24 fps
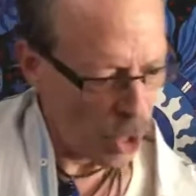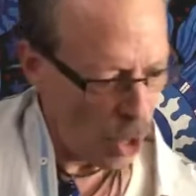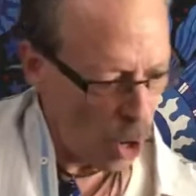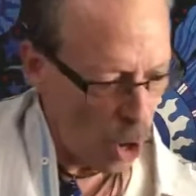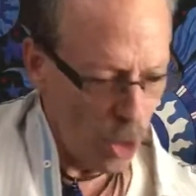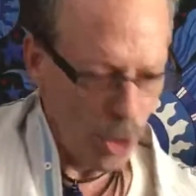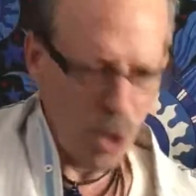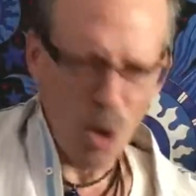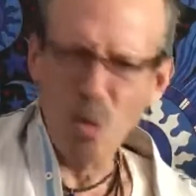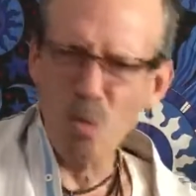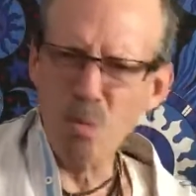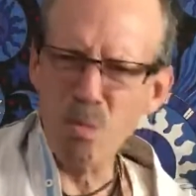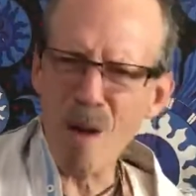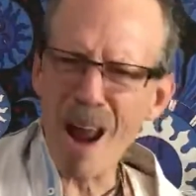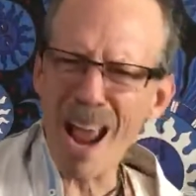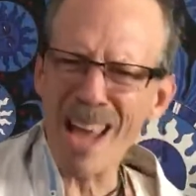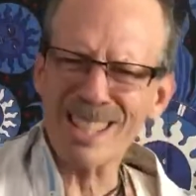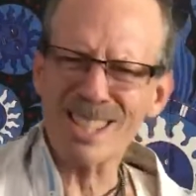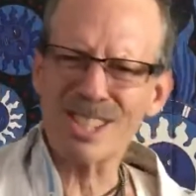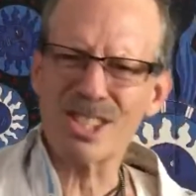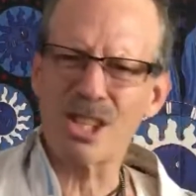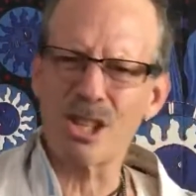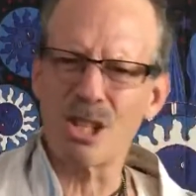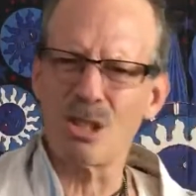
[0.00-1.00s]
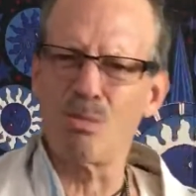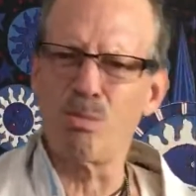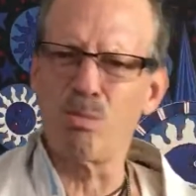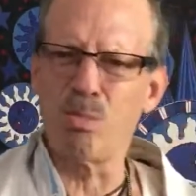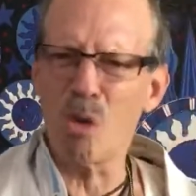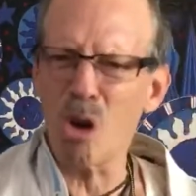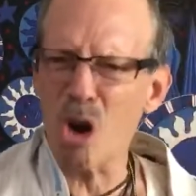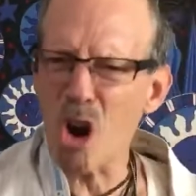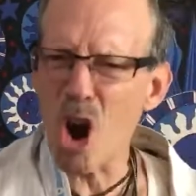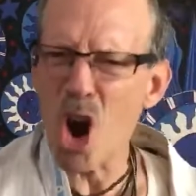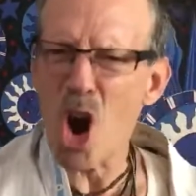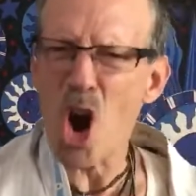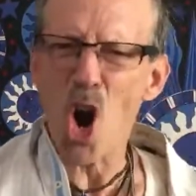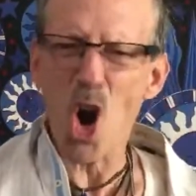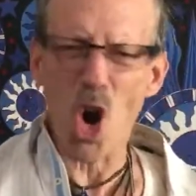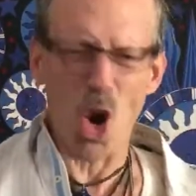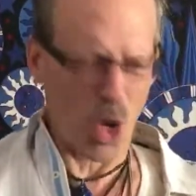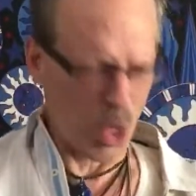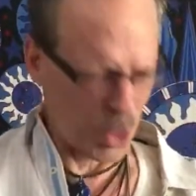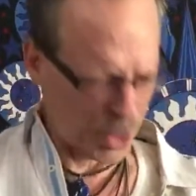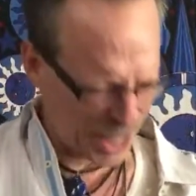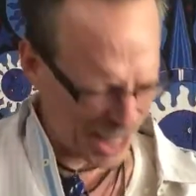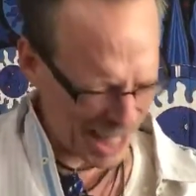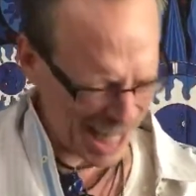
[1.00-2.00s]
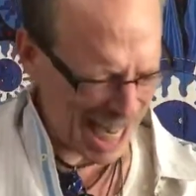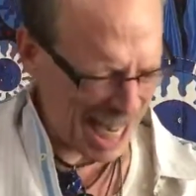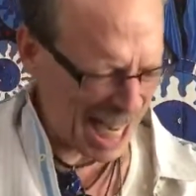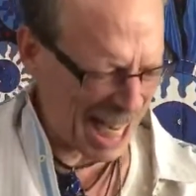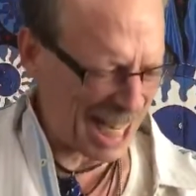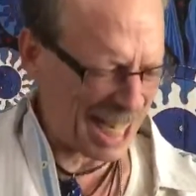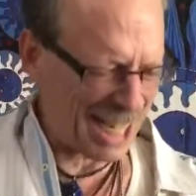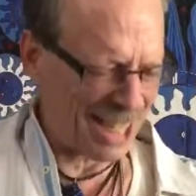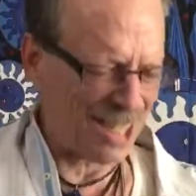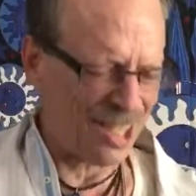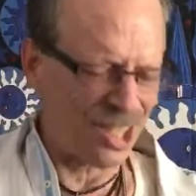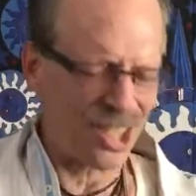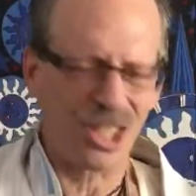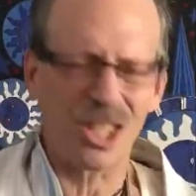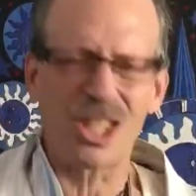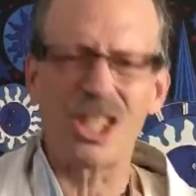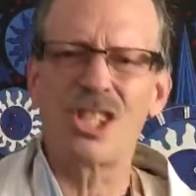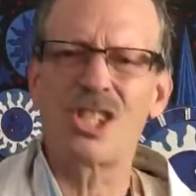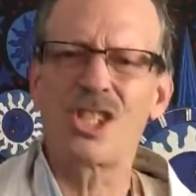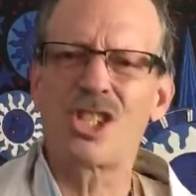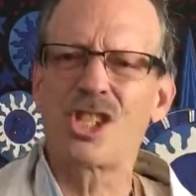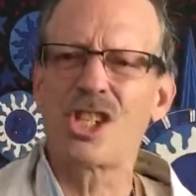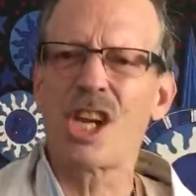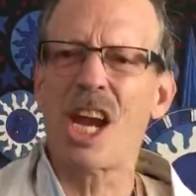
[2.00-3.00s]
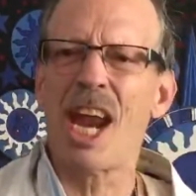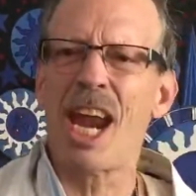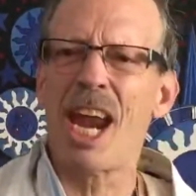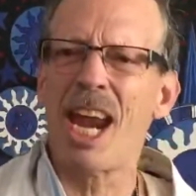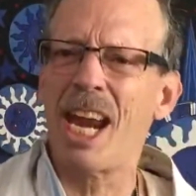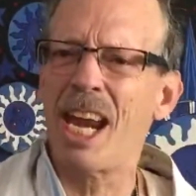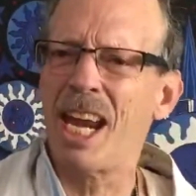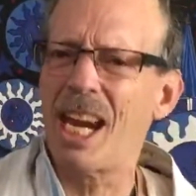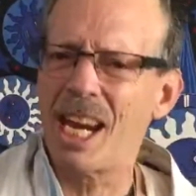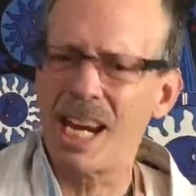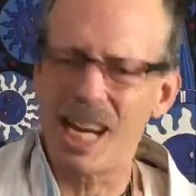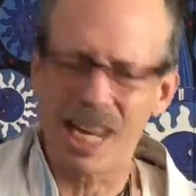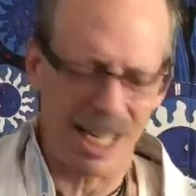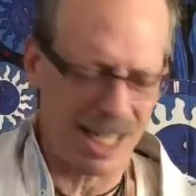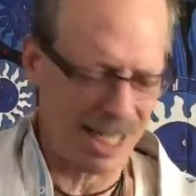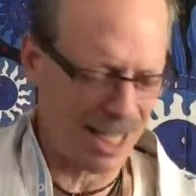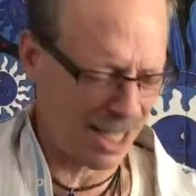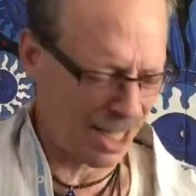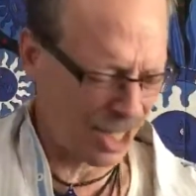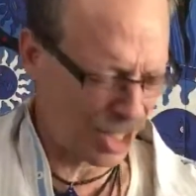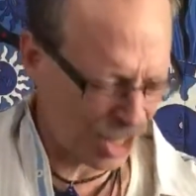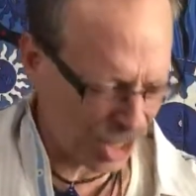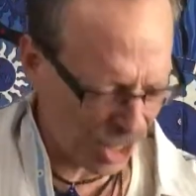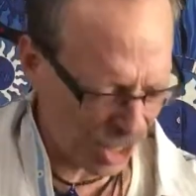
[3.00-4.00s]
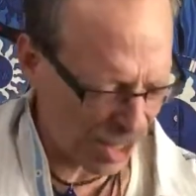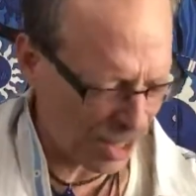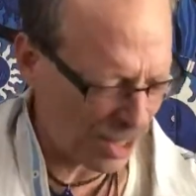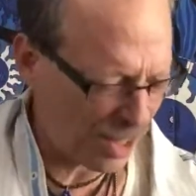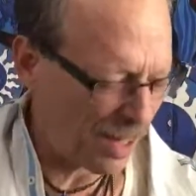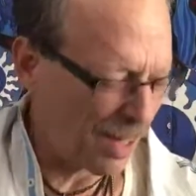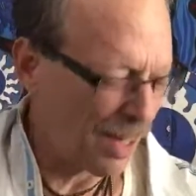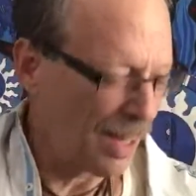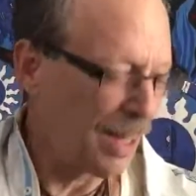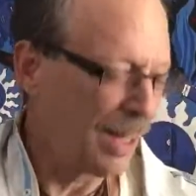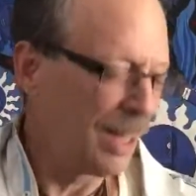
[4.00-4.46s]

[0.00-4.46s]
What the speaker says: The rest of the world needs to change.